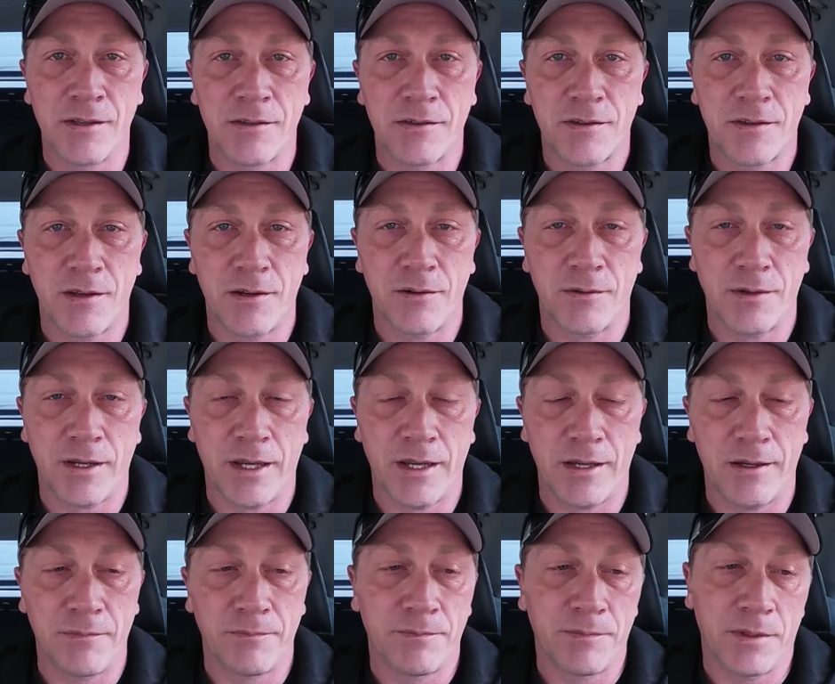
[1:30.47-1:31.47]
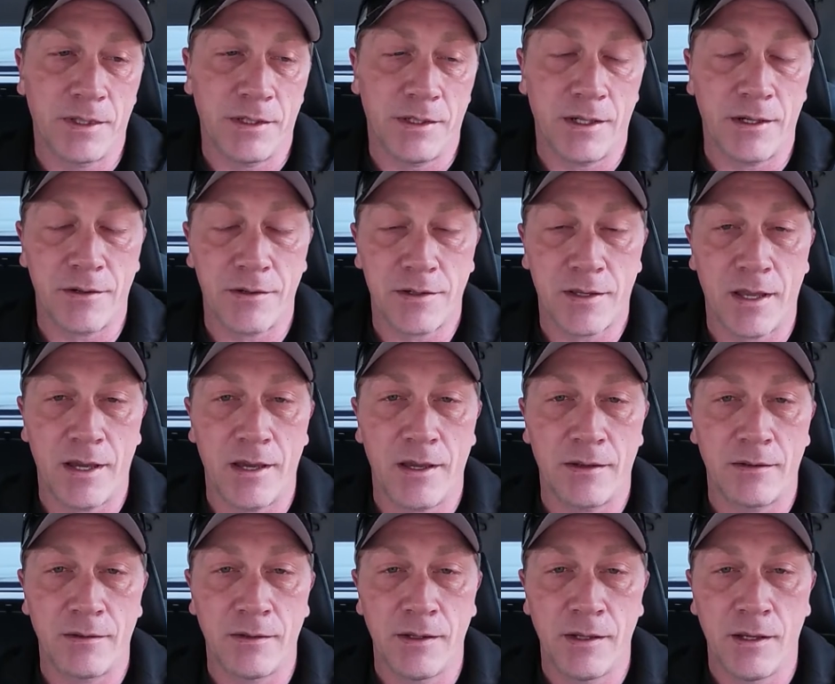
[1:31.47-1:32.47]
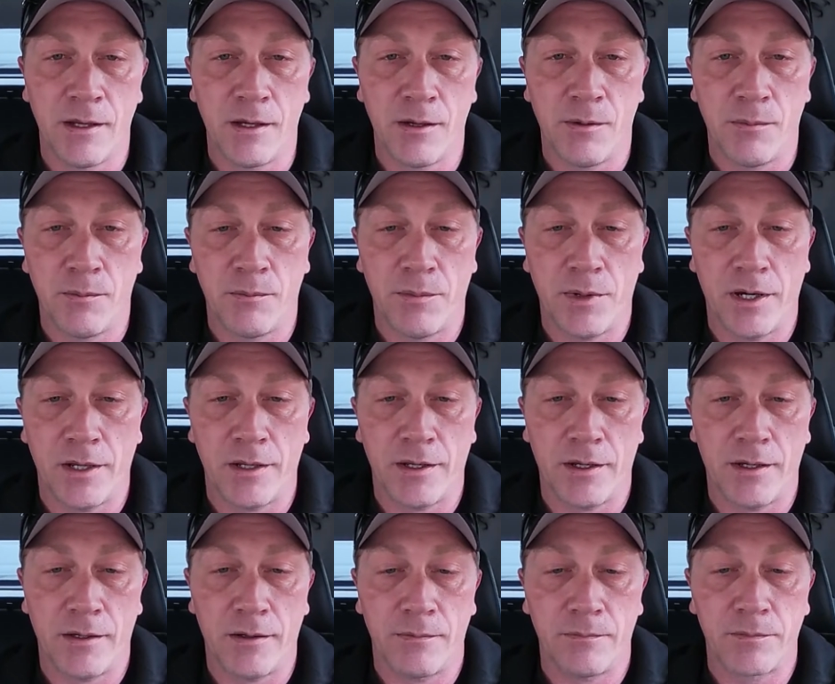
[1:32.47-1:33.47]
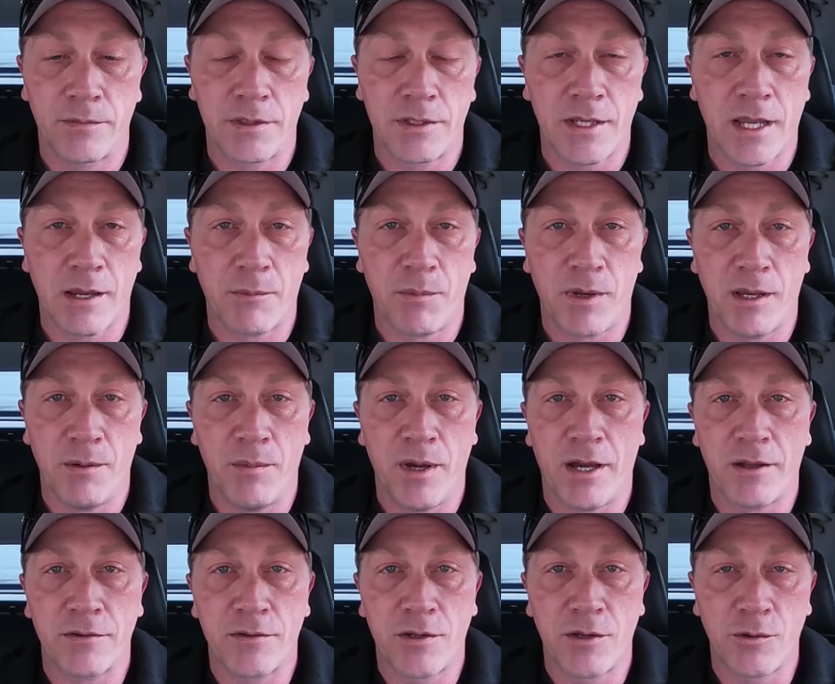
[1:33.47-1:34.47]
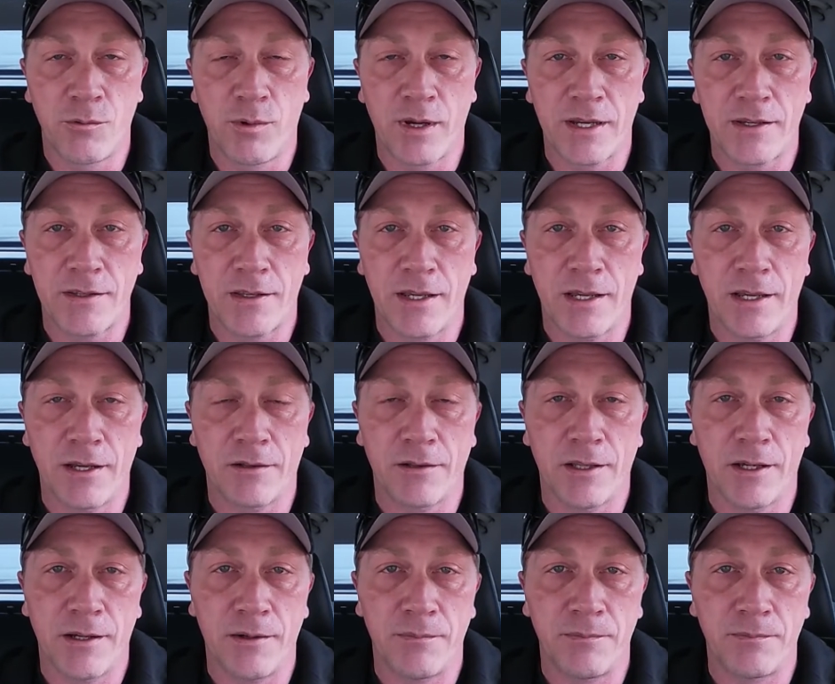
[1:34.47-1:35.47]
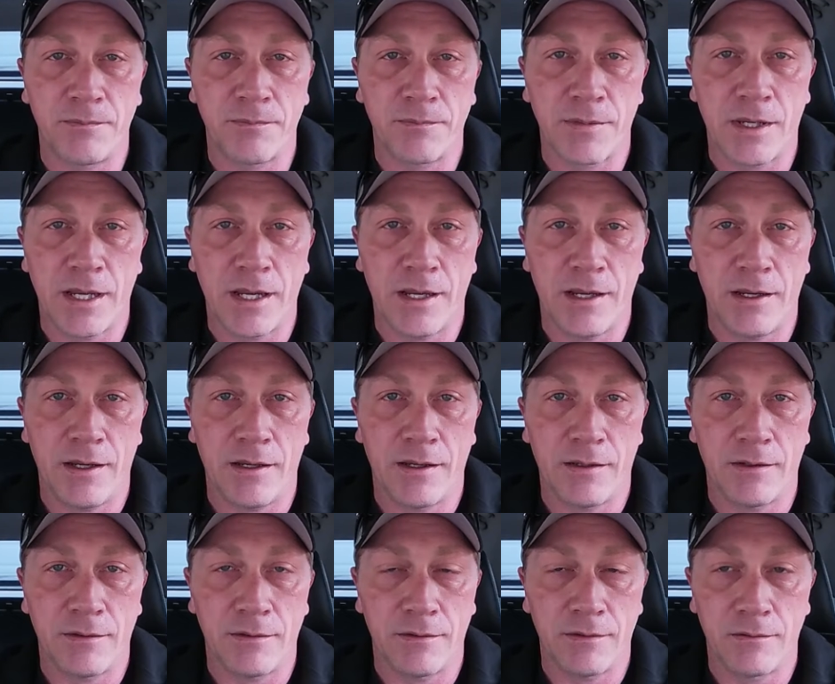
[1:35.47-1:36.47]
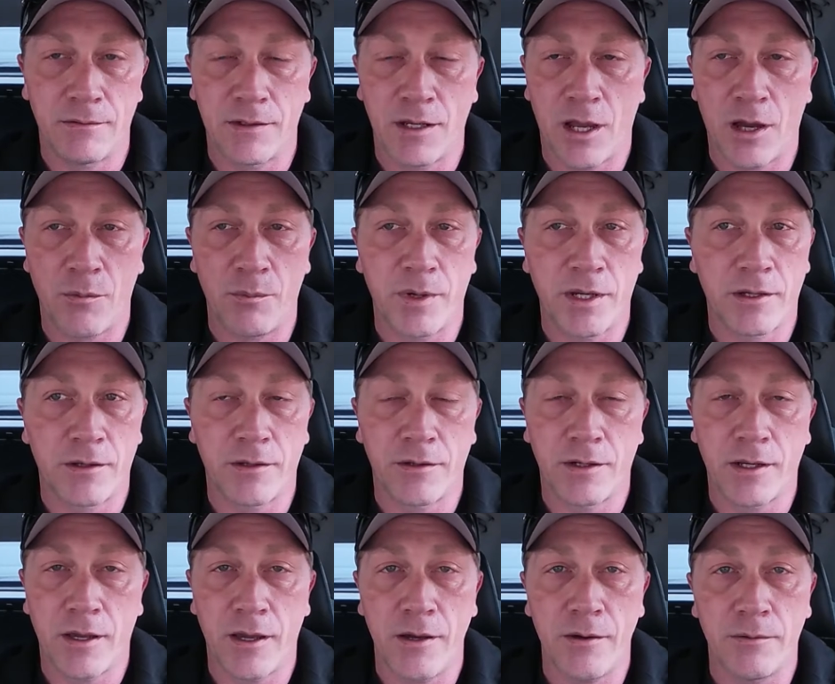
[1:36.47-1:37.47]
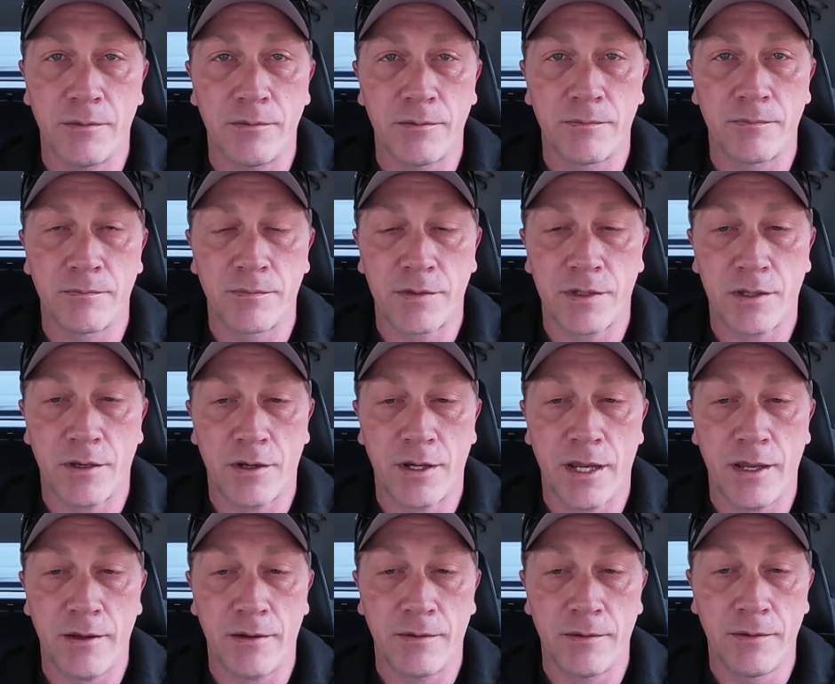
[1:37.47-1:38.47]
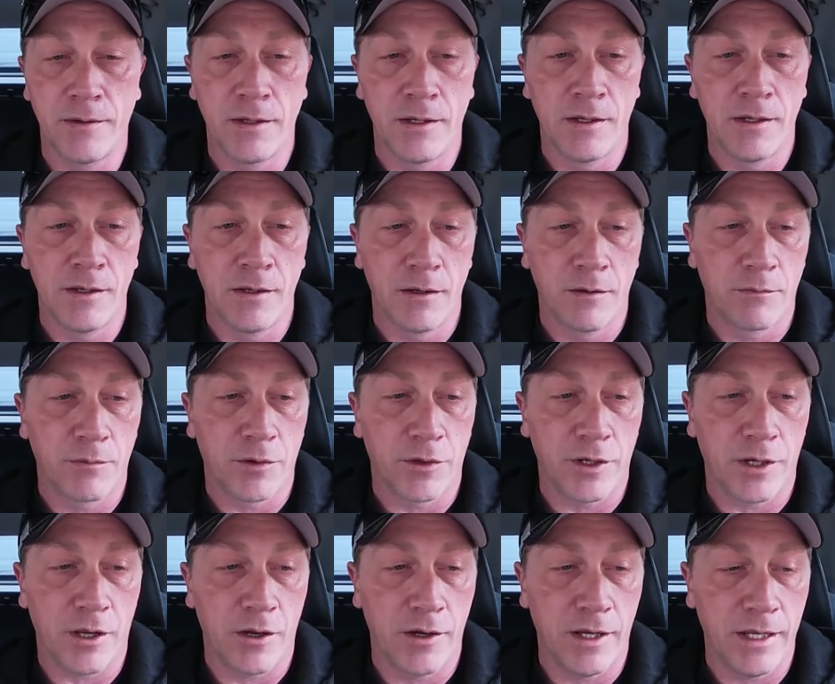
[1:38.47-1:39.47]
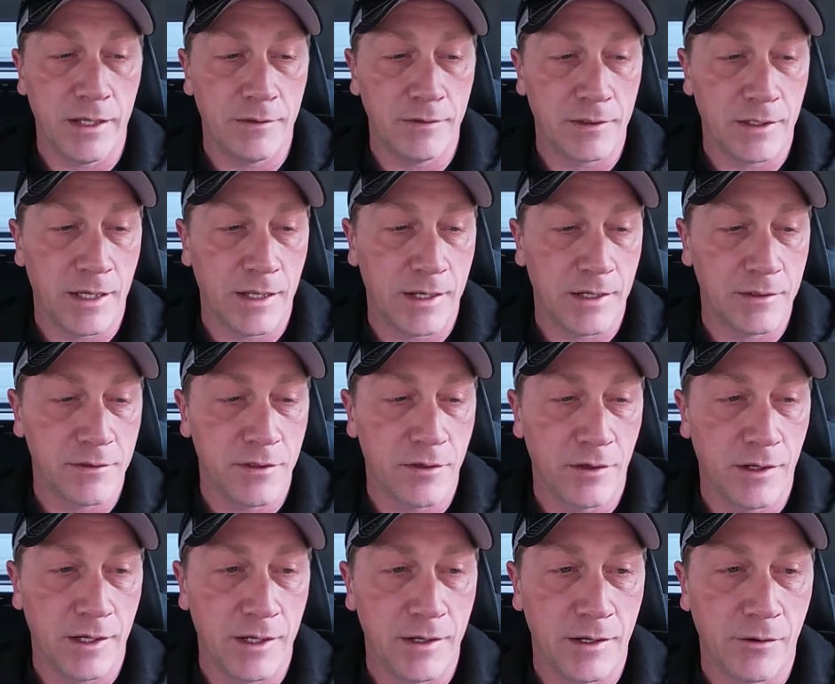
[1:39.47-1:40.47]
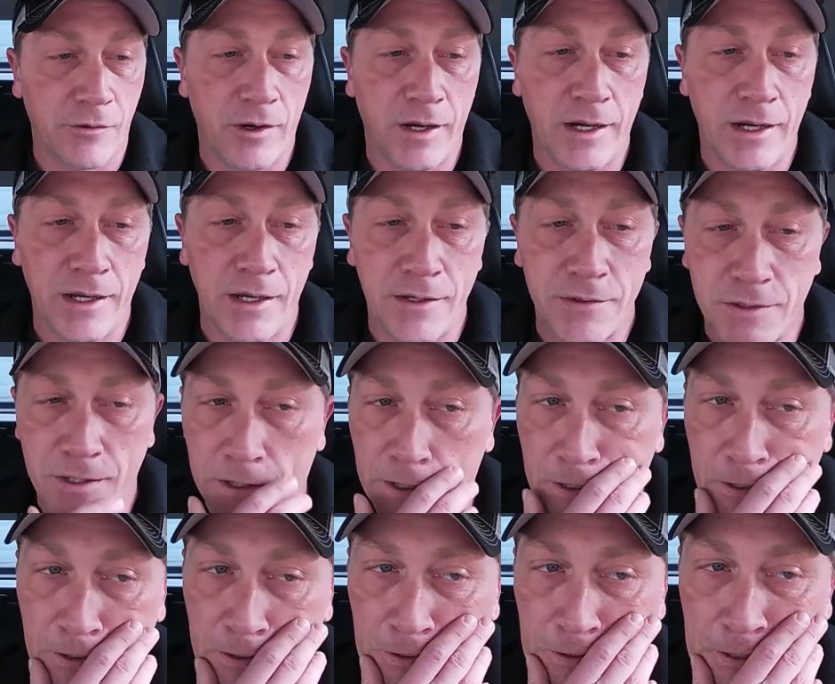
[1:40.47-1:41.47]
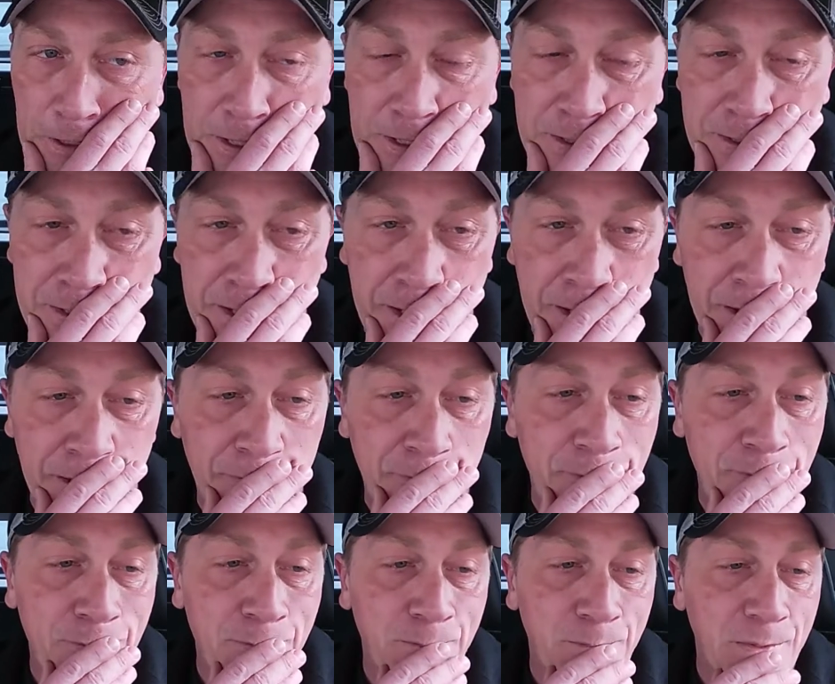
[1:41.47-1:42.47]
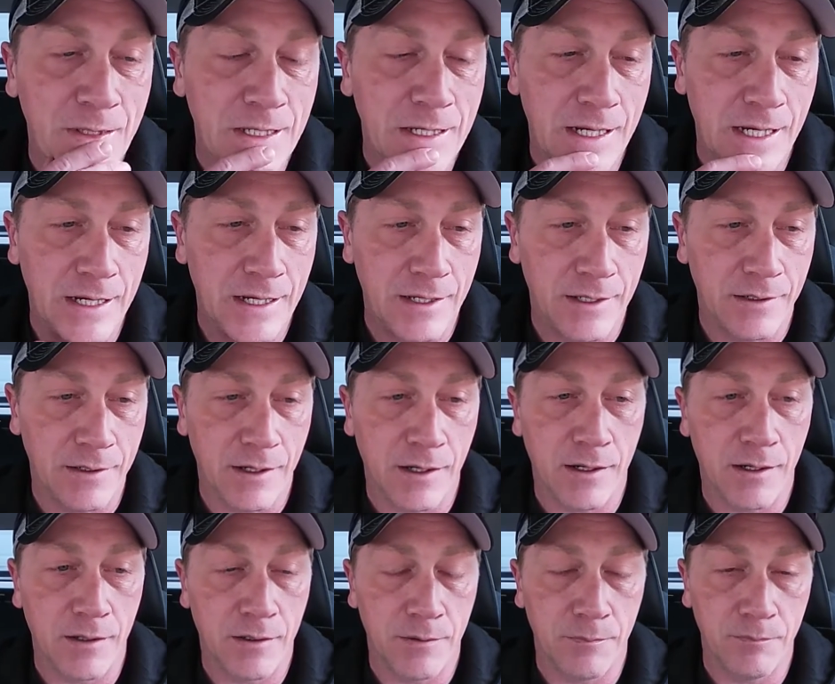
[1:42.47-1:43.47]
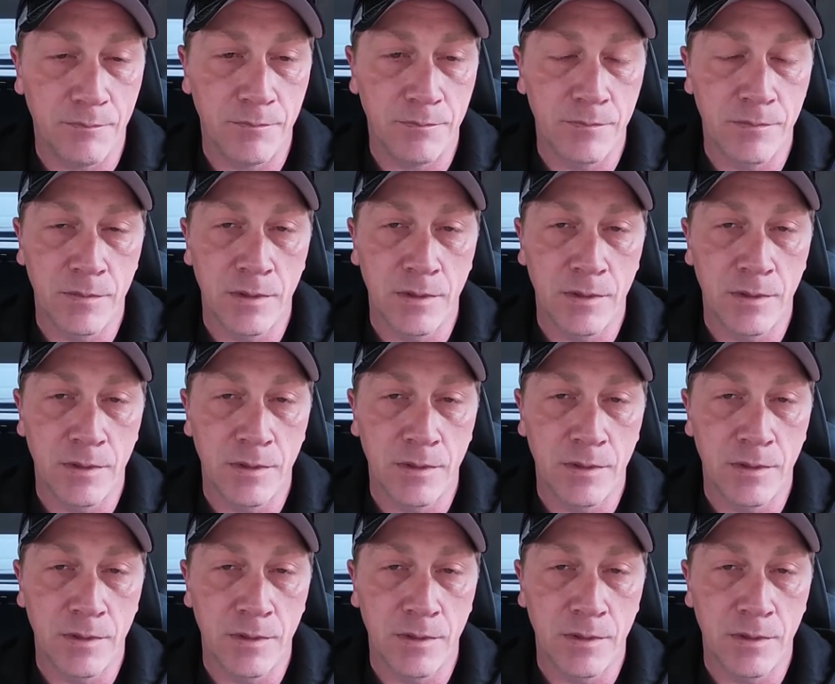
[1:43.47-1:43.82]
So yeah, there's that. But take me about 2 weeks to heal up and I'll be good to go. So yeah, I'm going to go ahead and get into the integrated engineering, like I said, and